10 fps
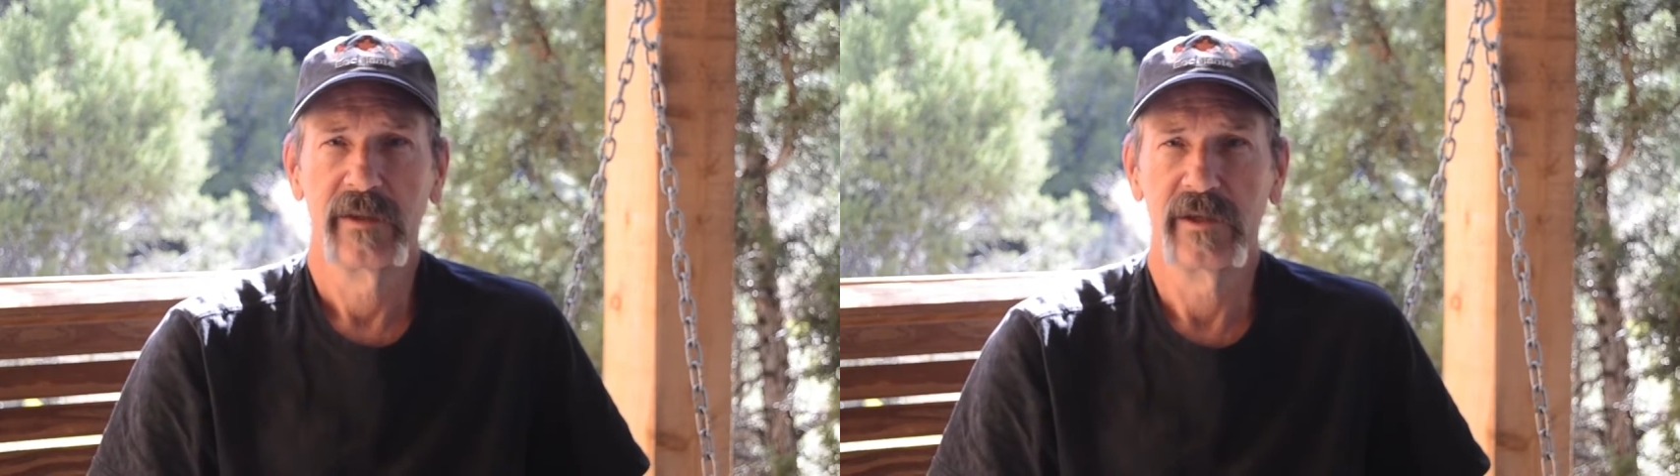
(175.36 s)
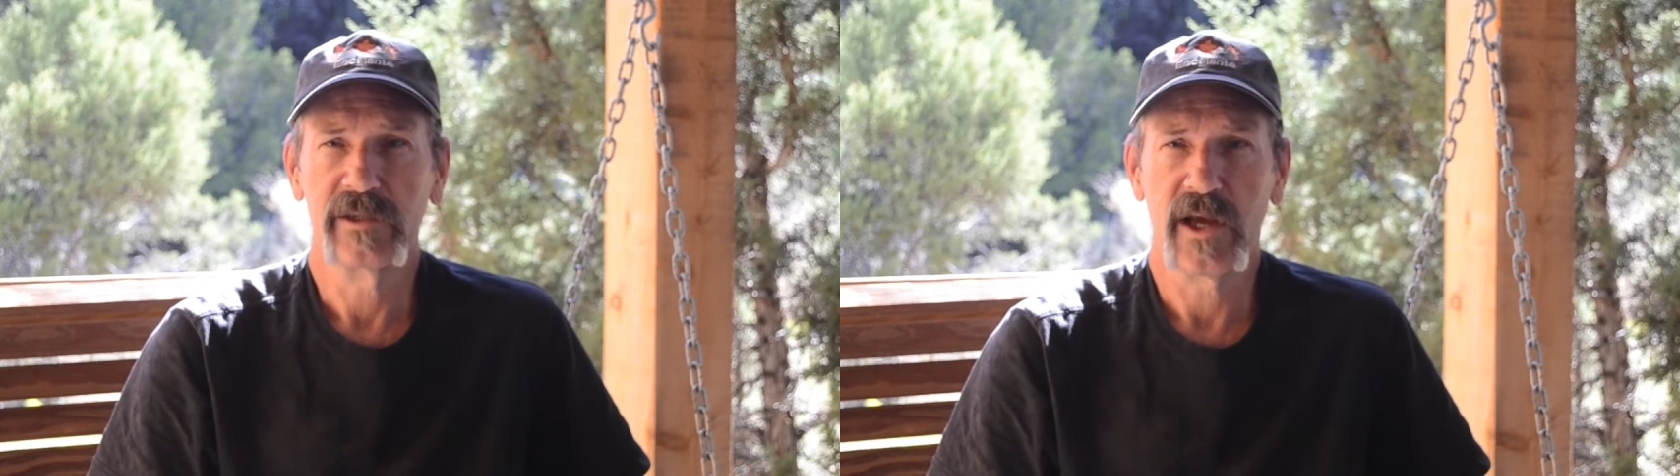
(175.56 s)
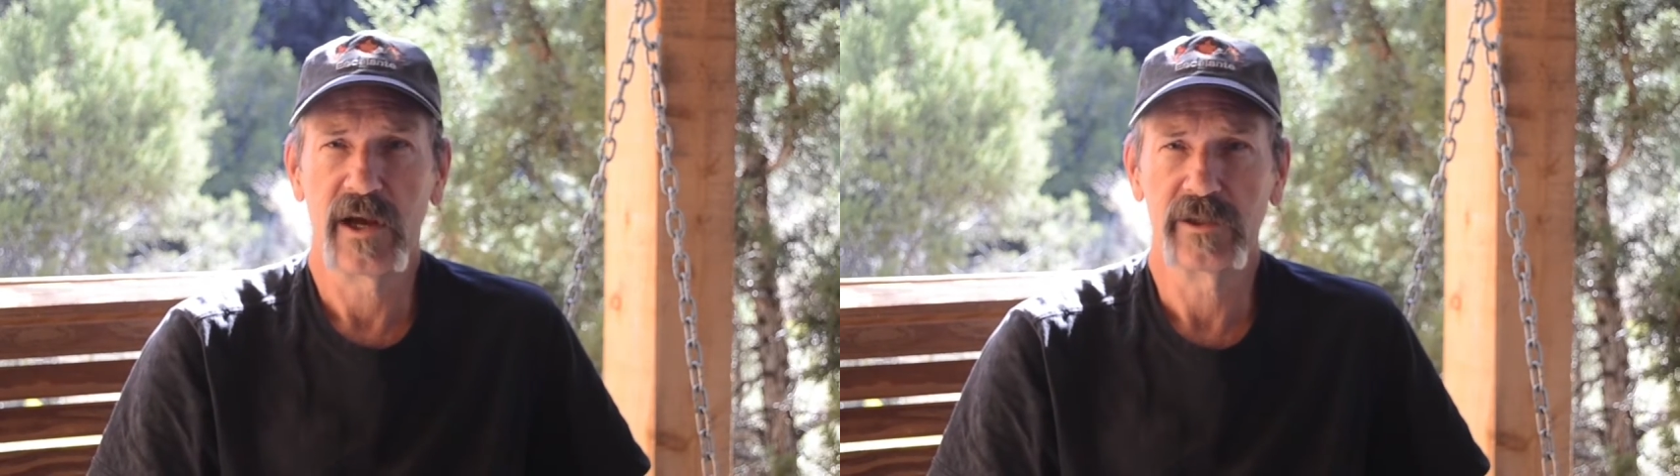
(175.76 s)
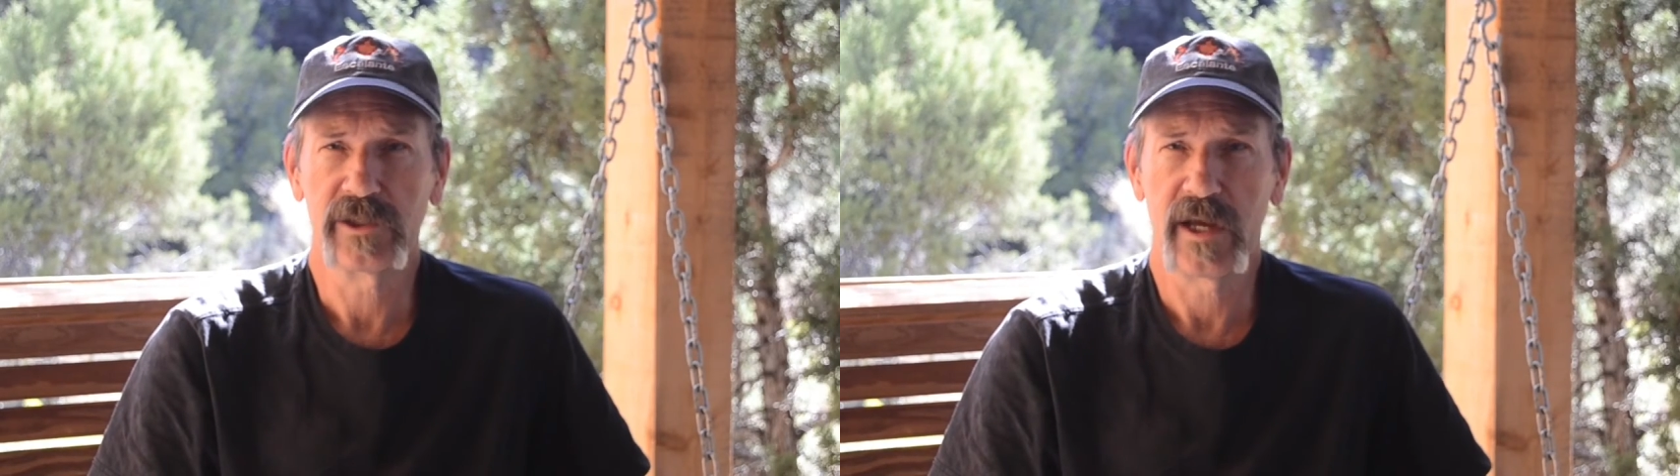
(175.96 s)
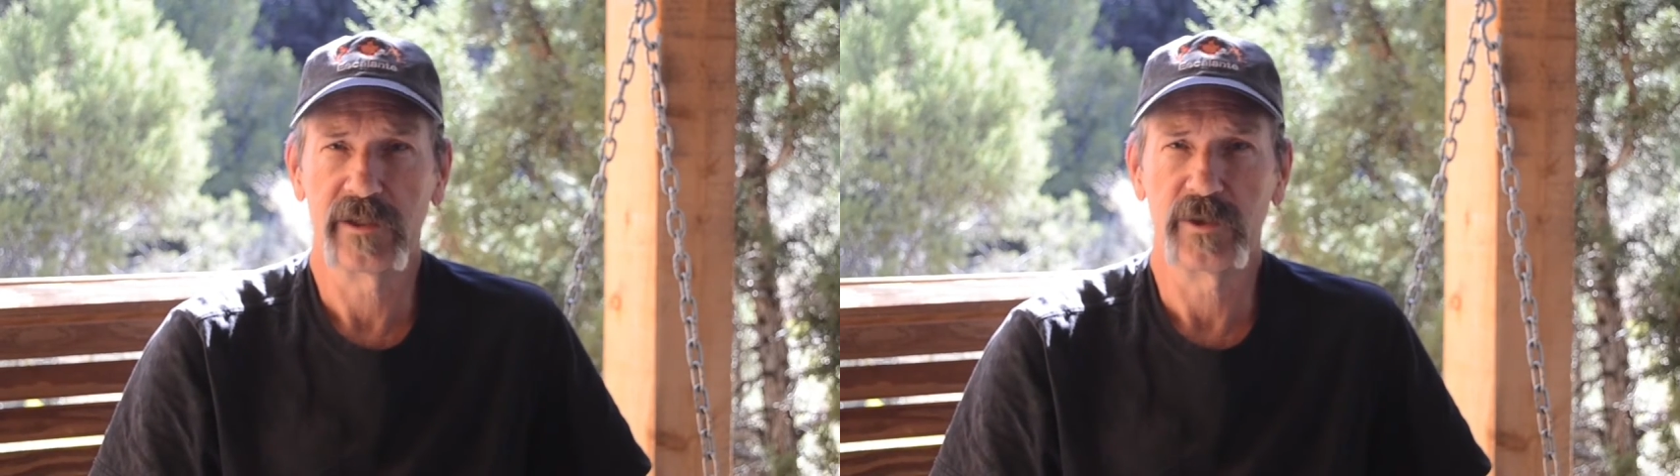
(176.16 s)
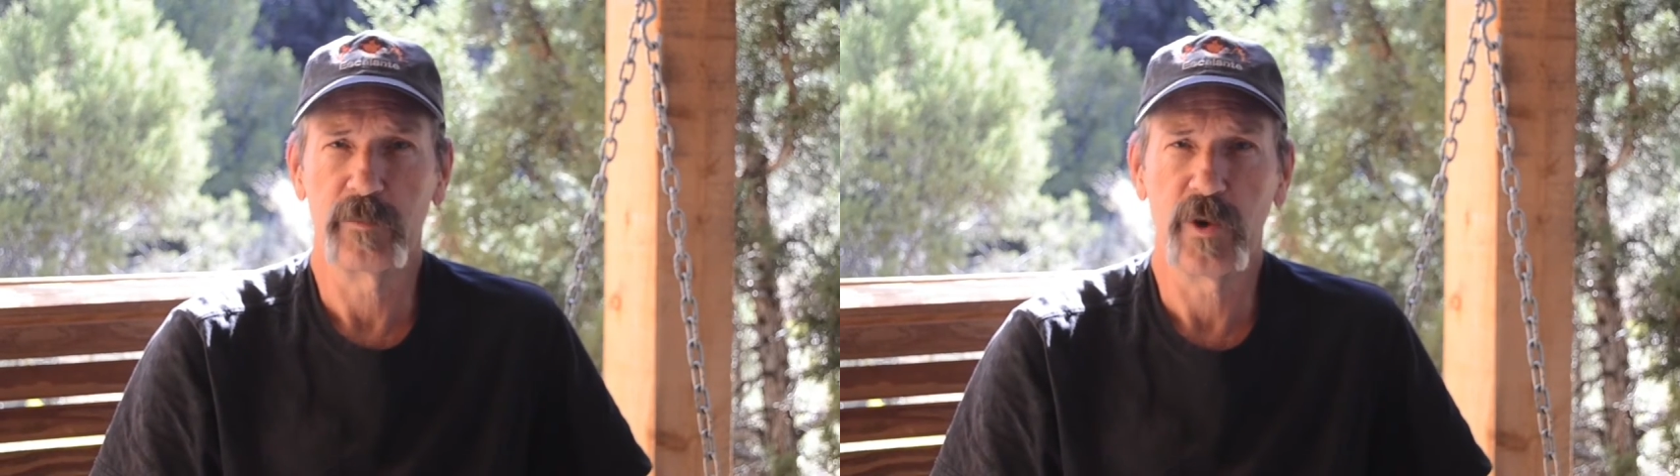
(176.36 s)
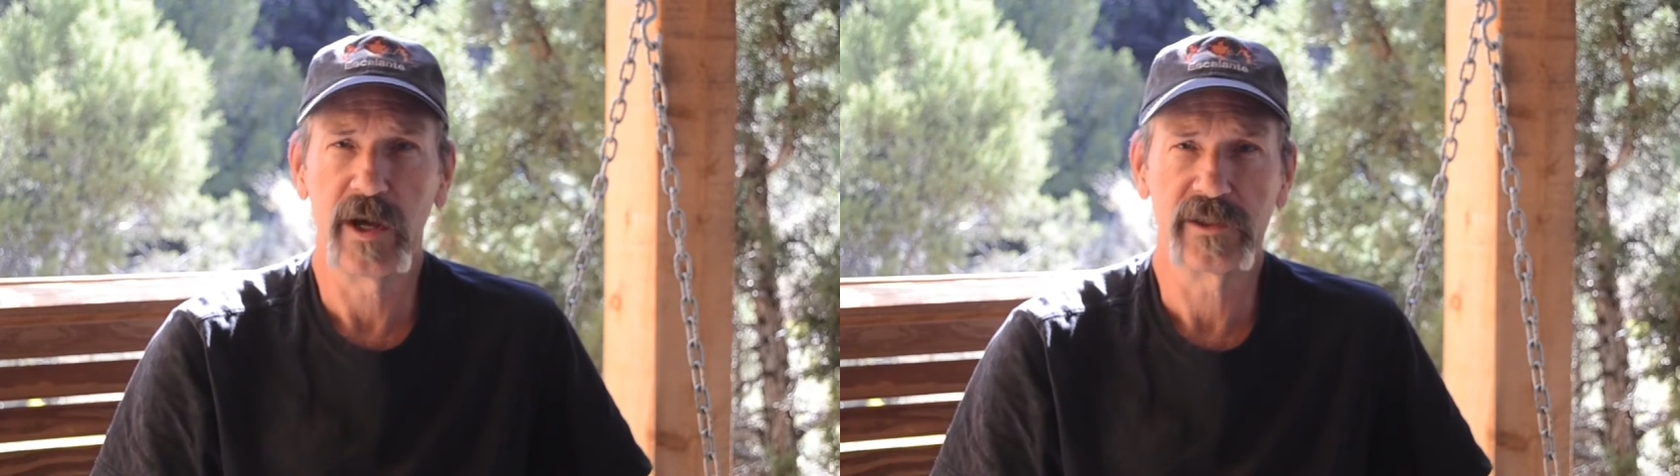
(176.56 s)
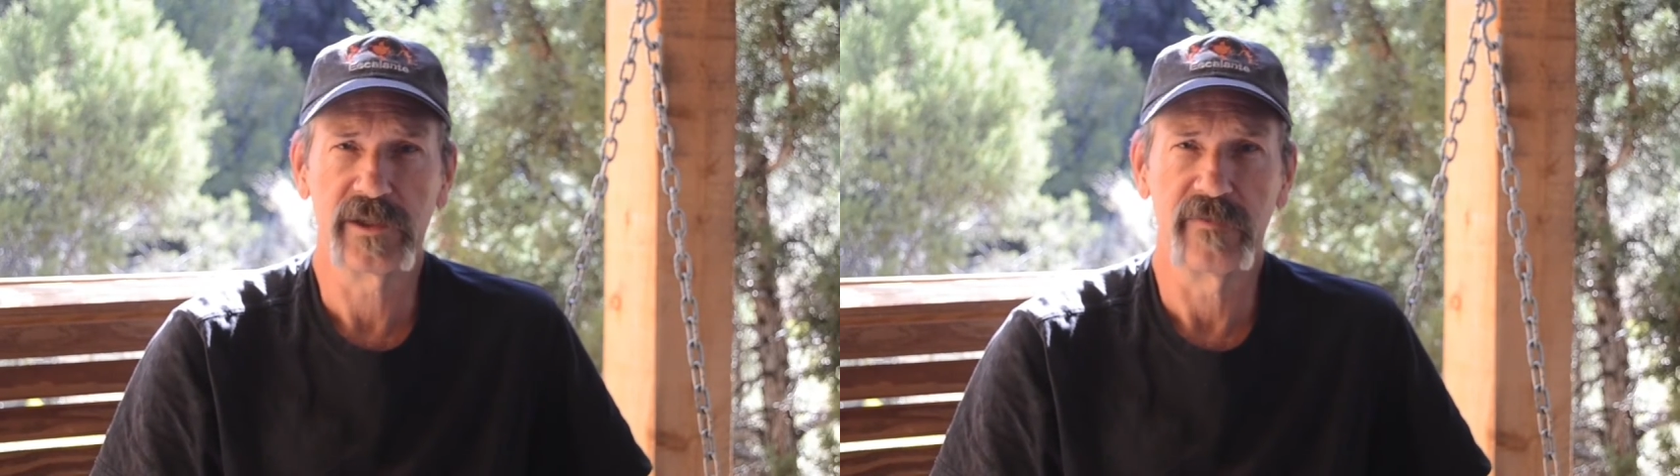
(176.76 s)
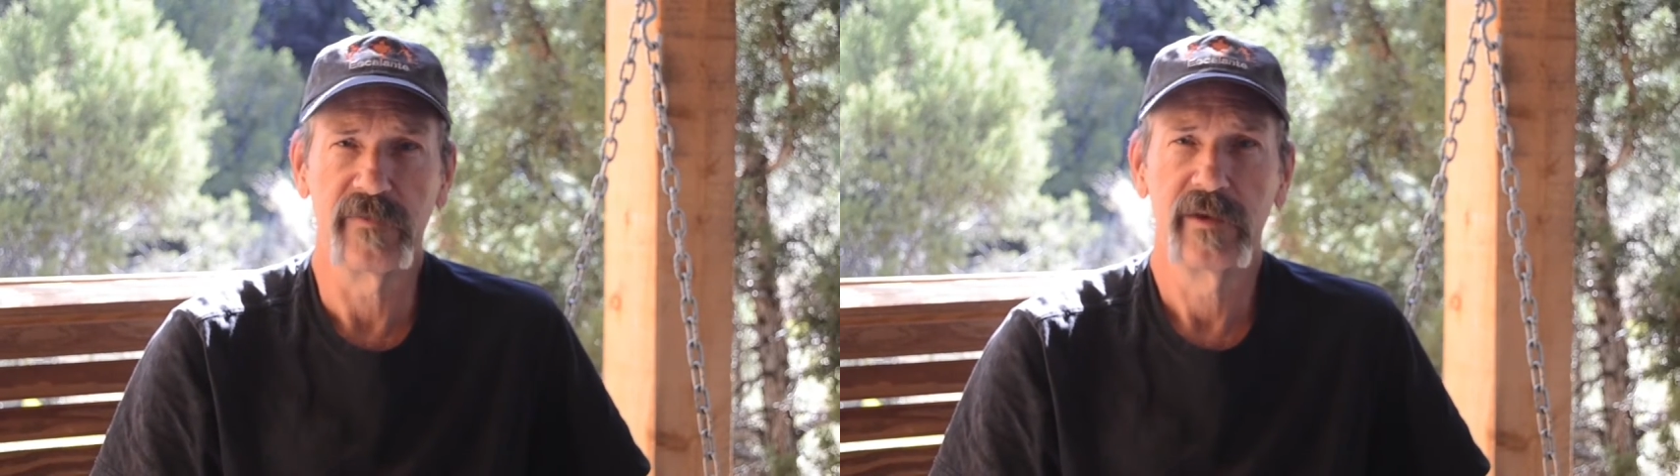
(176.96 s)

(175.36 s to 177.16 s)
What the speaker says: This all sounds impressive,